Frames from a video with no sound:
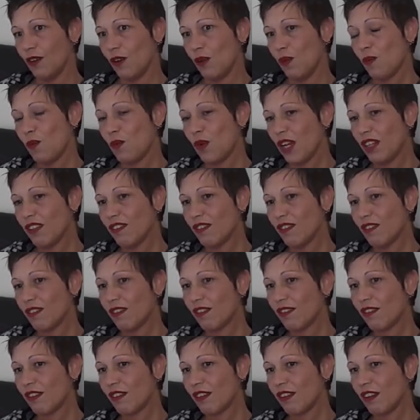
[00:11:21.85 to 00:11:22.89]

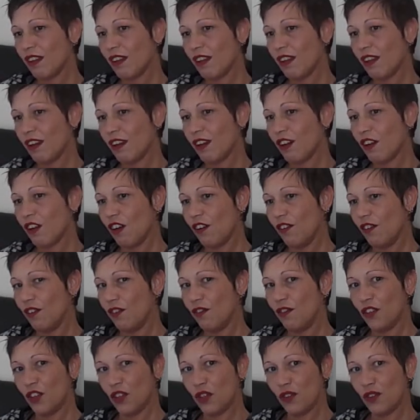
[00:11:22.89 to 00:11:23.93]
once I
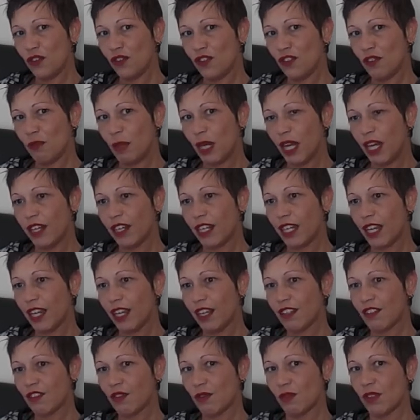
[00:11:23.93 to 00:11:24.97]
refused to pay
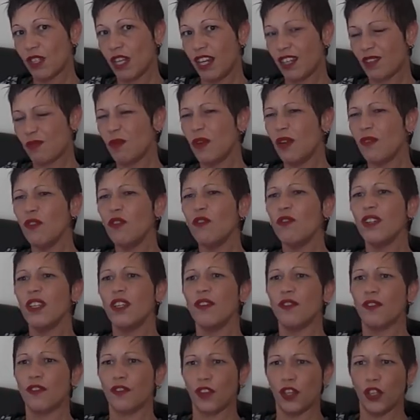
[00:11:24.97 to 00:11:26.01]
council tax. Well, I've not really
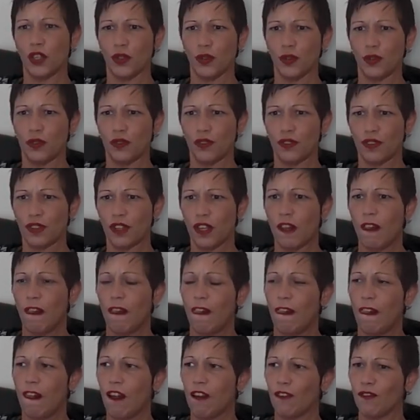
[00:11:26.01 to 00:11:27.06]
refused,
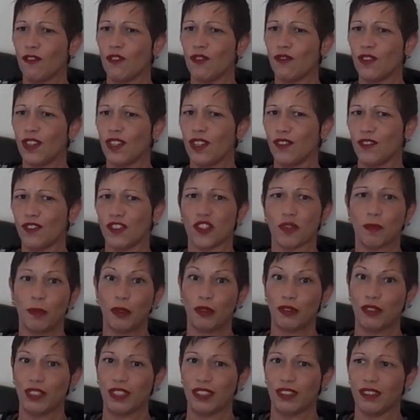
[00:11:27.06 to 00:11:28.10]
I've not really
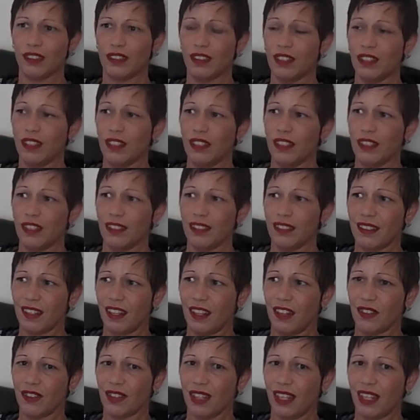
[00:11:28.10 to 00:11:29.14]
responded, so
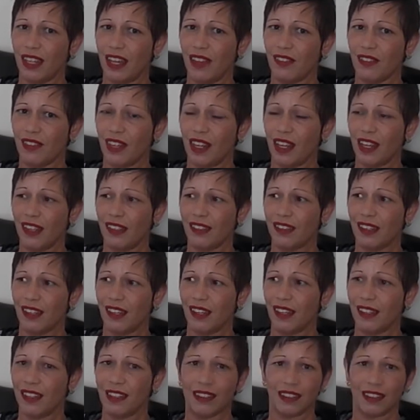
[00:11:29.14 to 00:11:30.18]
they haven't had
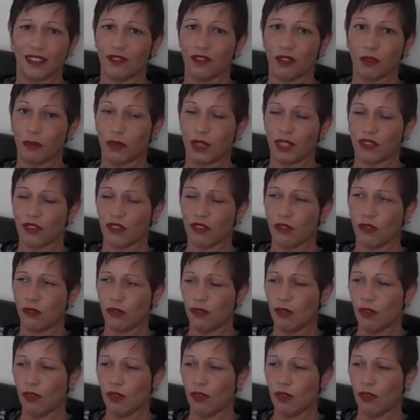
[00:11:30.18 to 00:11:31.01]
anything from me at all.